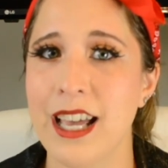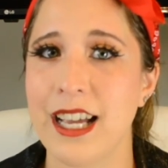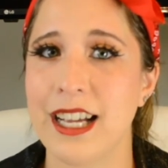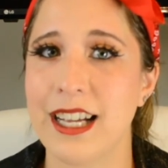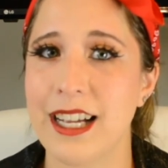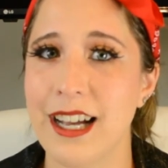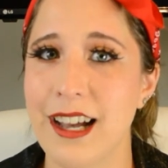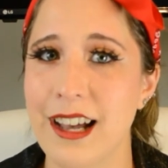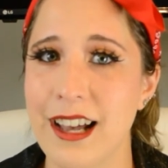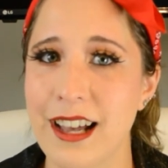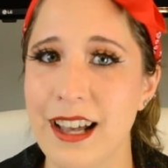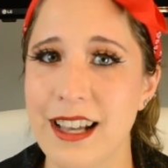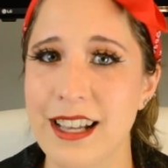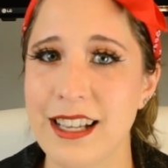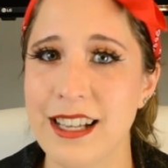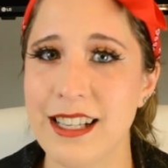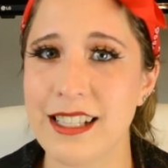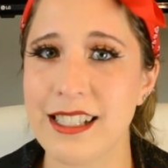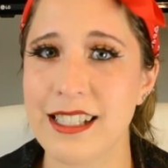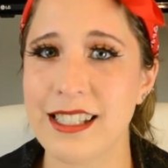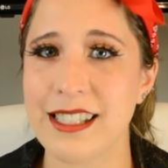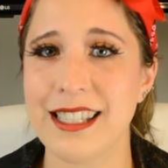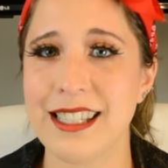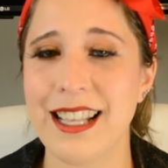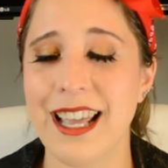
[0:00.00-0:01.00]

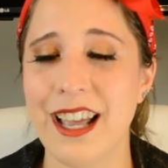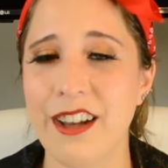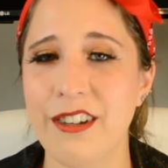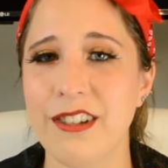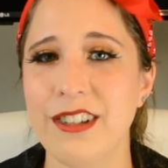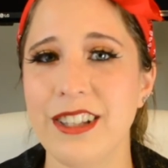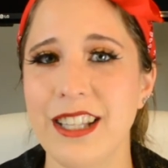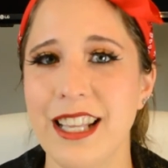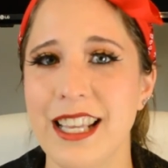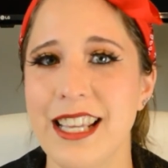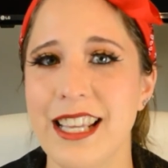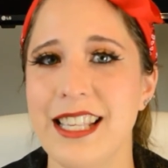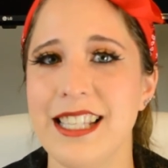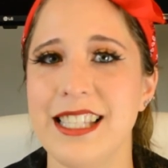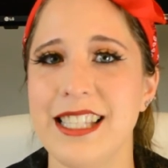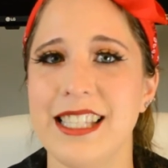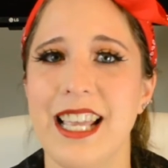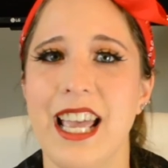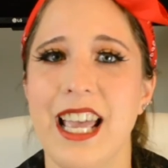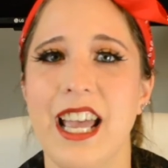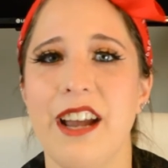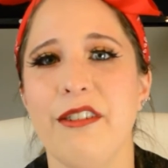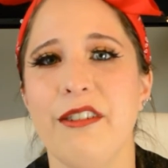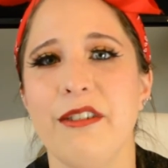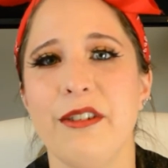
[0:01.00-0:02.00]
because nowadays
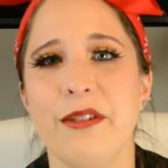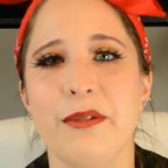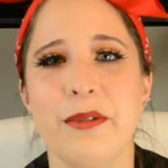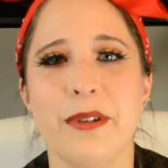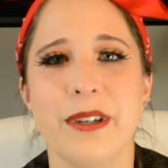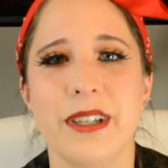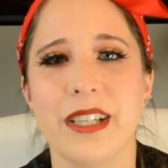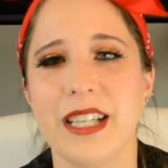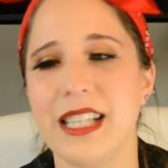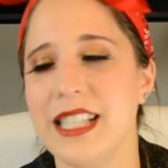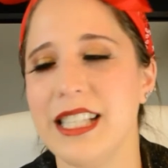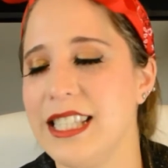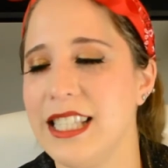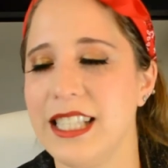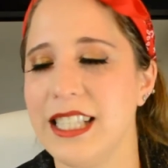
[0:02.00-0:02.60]
everyone gets